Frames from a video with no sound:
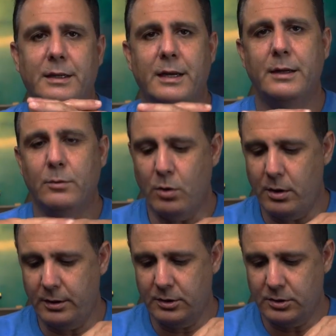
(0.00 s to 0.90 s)
getting
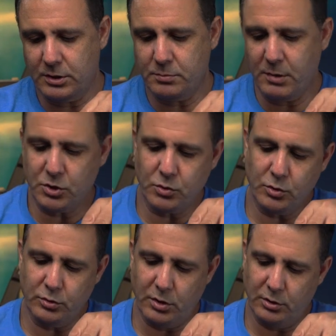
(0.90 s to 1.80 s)
one, just make sure
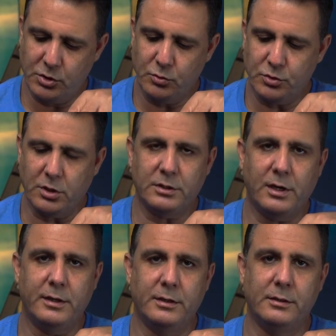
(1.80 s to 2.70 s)
the screws are
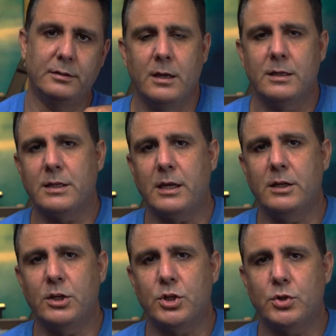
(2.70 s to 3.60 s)
tightening.
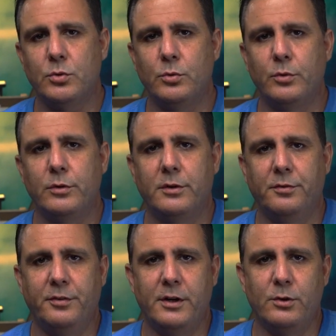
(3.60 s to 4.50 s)
Second issue, the
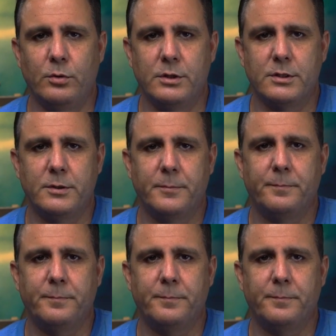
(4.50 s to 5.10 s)
fan noise.